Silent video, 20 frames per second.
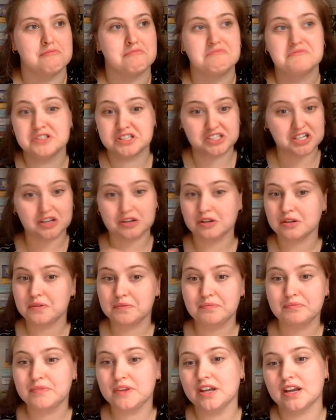
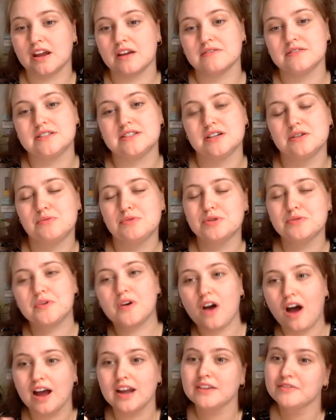still would
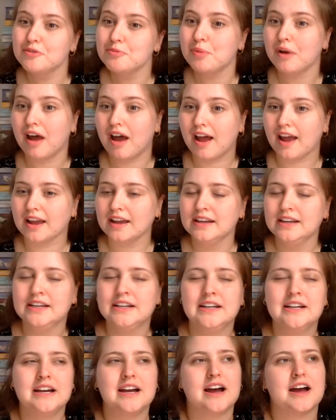kind of apply.
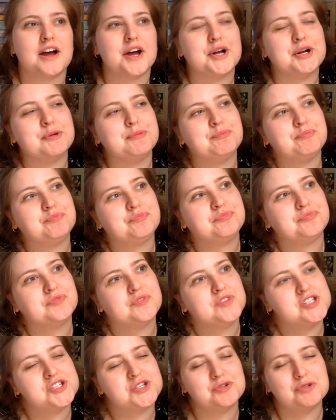
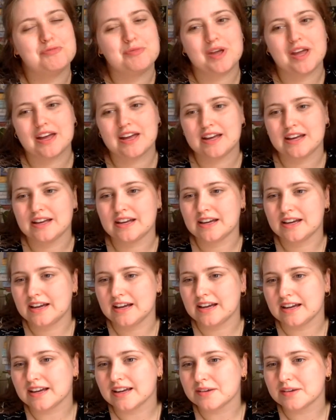Still be a
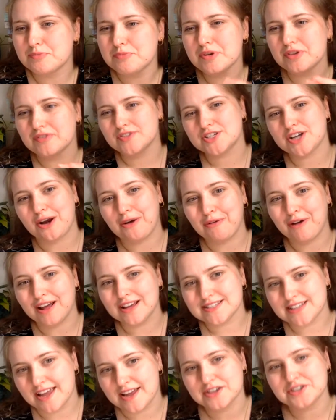bit of a
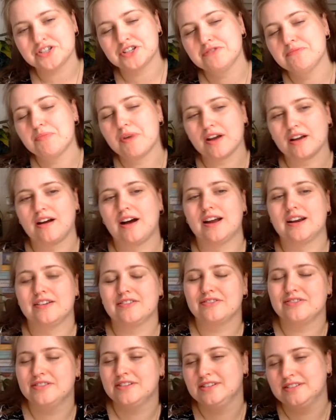generalization, but kind
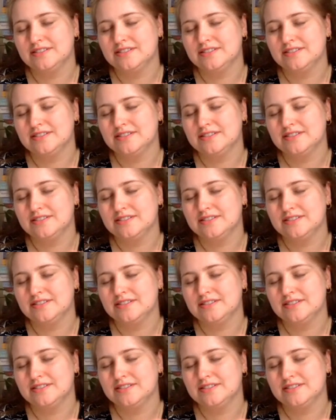of